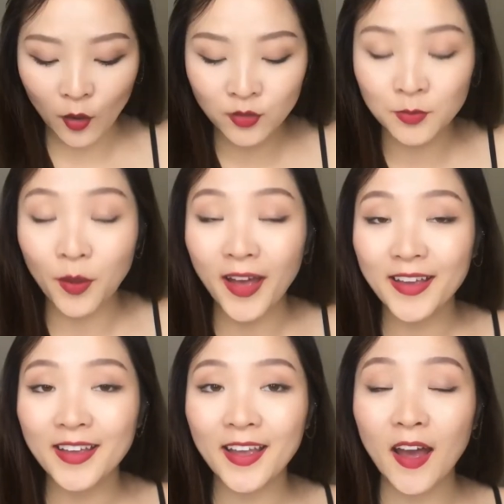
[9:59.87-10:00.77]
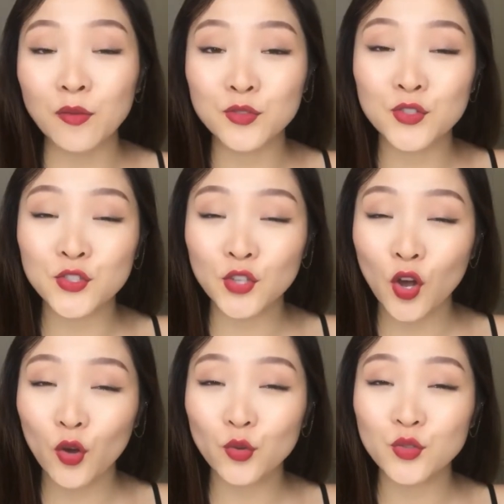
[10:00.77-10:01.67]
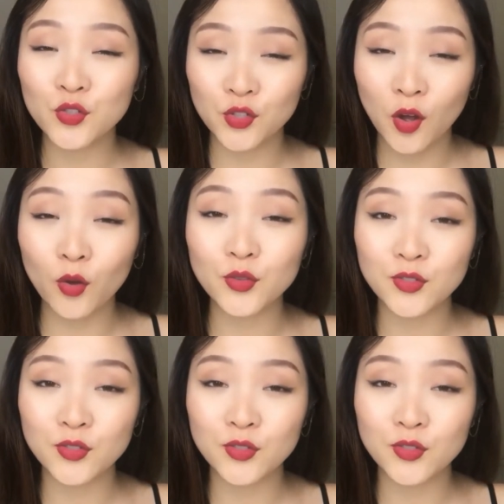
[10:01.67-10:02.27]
I was buying it, I was so